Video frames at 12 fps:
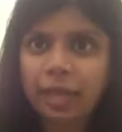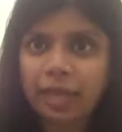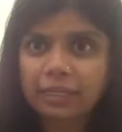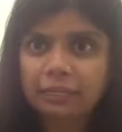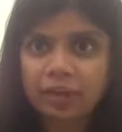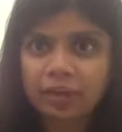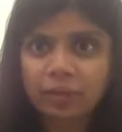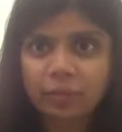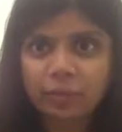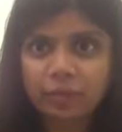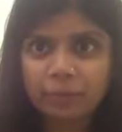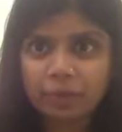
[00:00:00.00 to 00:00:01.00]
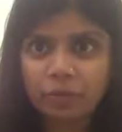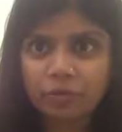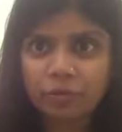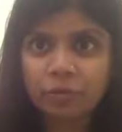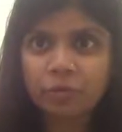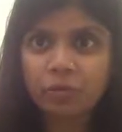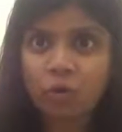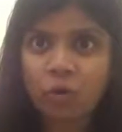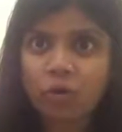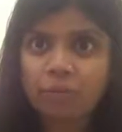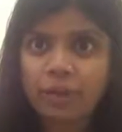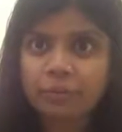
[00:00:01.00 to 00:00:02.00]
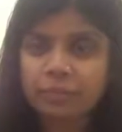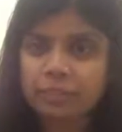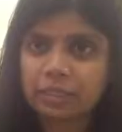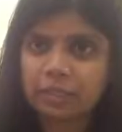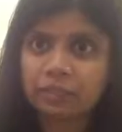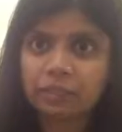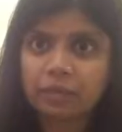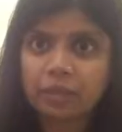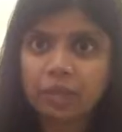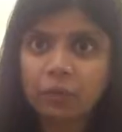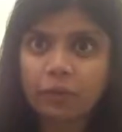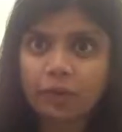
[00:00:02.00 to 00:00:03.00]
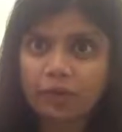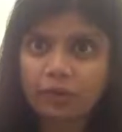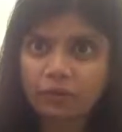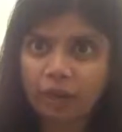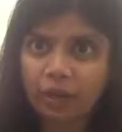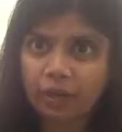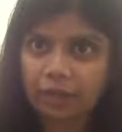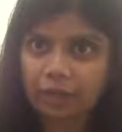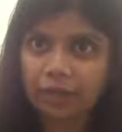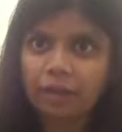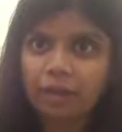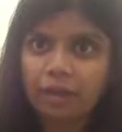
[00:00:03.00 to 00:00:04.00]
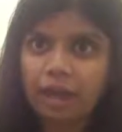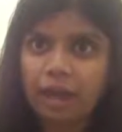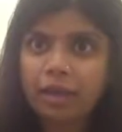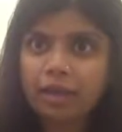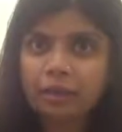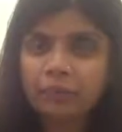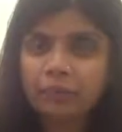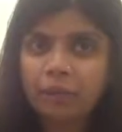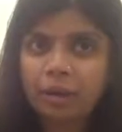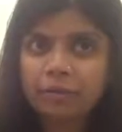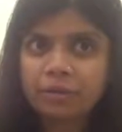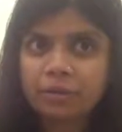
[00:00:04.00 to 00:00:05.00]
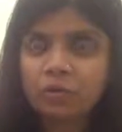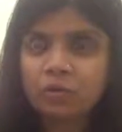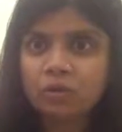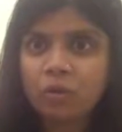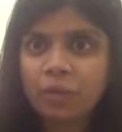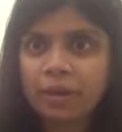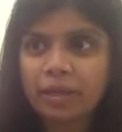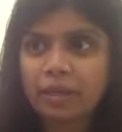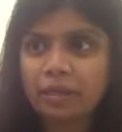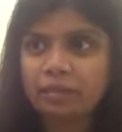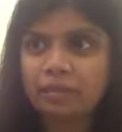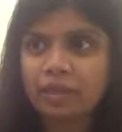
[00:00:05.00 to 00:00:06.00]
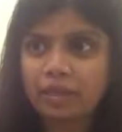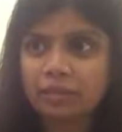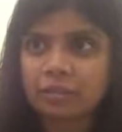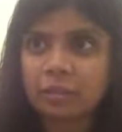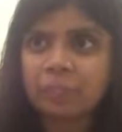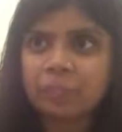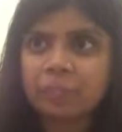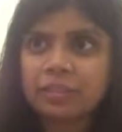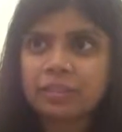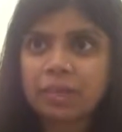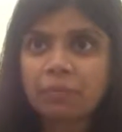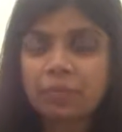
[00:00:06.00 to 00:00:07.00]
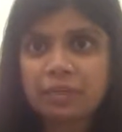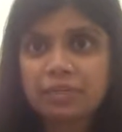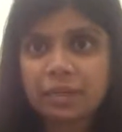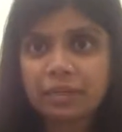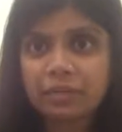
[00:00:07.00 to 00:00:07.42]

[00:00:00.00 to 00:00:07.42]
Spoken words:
I tried to become an entrepreneur all by myself without any training. I bumped into so many things. Some things I